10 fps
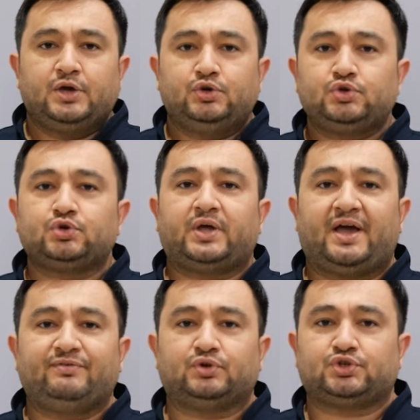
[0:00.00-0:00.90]
You should
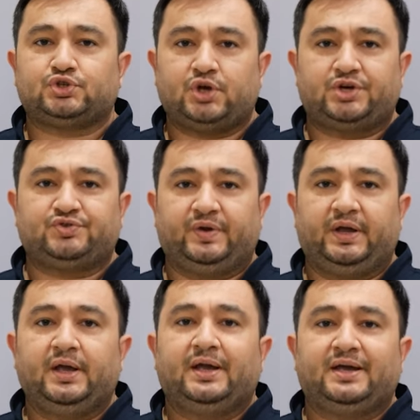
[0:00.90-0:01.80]
have your
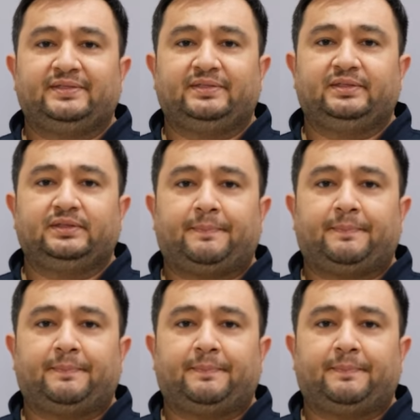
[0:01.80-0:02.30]
surgery in the